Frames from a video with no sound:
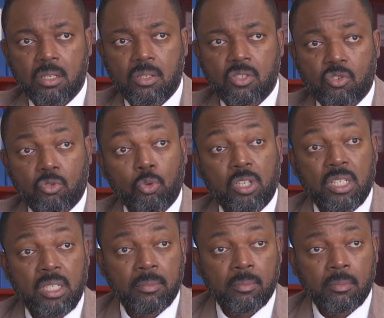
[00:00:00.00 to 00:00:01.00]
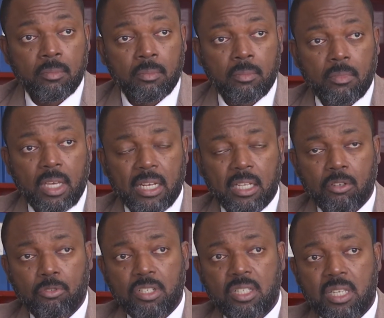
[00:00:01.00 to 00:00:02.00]
scrutiny, an
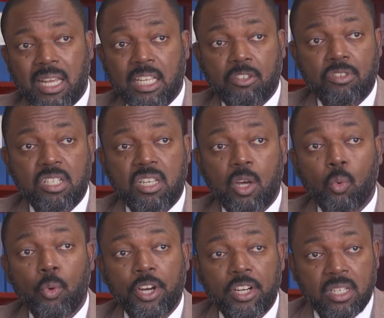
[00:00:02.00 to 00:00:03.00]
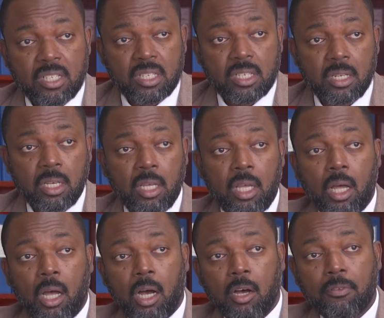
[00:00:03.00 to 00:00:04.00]
increased awareness
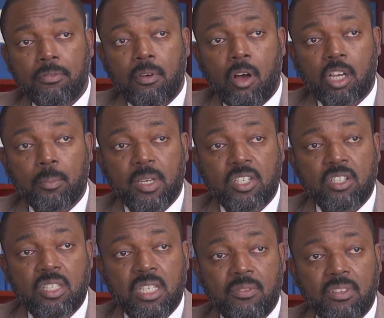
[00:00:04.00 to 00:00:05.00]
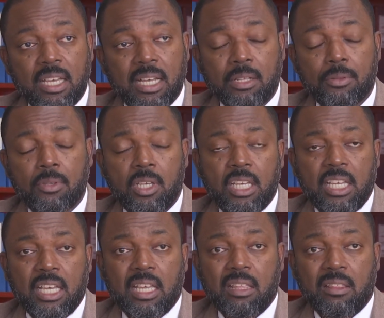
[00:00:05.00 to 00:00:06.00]
of occupational safety and health,
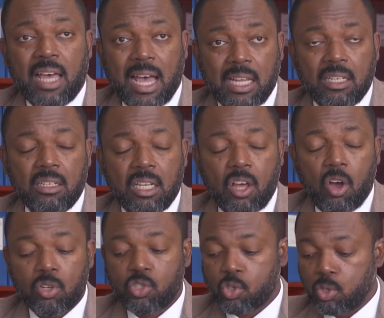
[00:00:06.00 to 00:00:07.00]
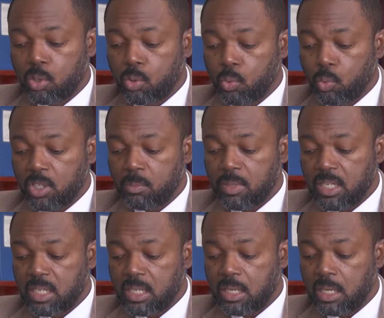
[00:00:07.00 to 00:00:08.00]
that also would
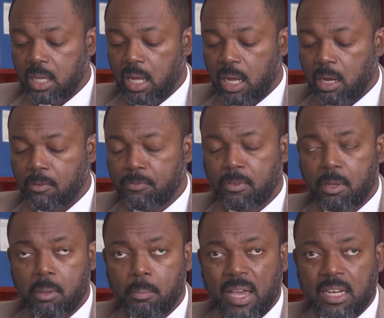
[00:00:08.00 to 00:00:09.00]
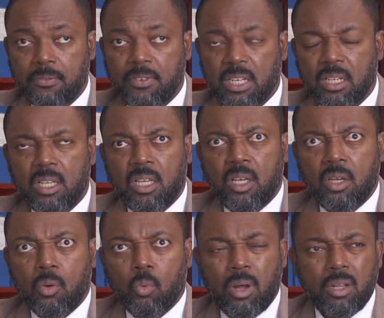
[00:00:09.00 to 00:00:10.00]
be of benefit.
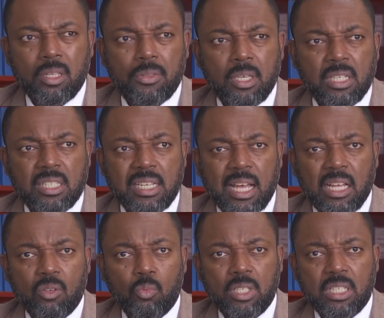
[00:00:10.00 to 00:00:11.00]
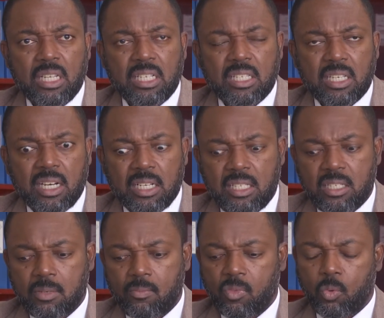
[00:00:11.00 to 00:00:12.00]
One of the things that we
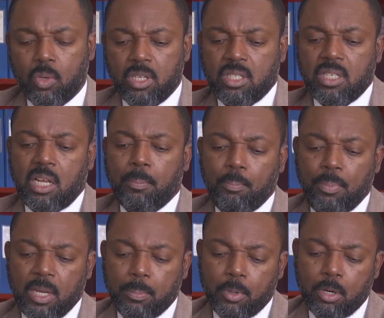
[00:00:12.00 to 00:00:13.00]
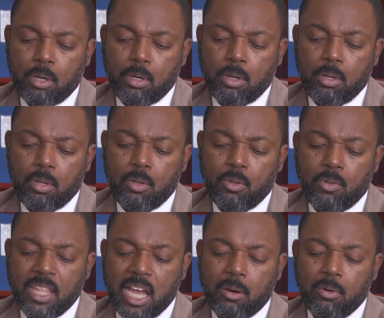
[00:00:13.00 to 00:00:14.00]
discussed was a paper
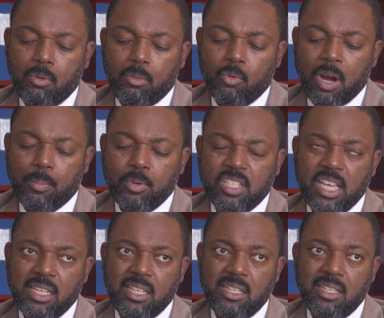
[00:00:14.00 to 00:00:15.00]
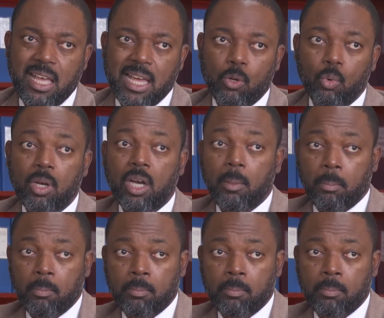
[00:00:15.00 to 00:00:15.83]
that represented an outcome